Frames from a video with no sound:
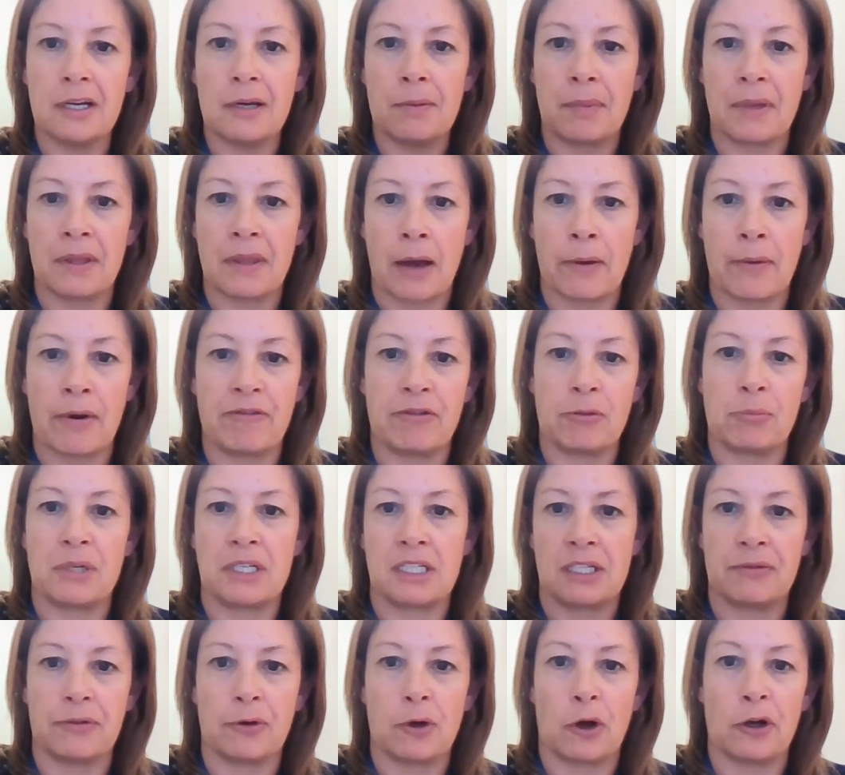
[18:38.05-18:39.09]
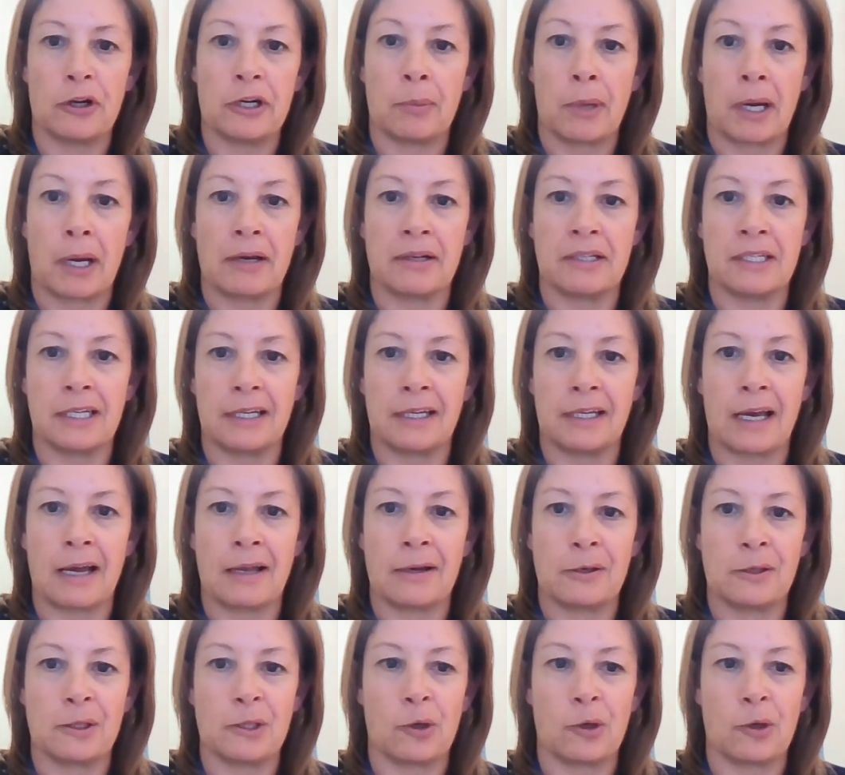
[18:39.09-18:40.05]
but now everybody's forgotten about it again.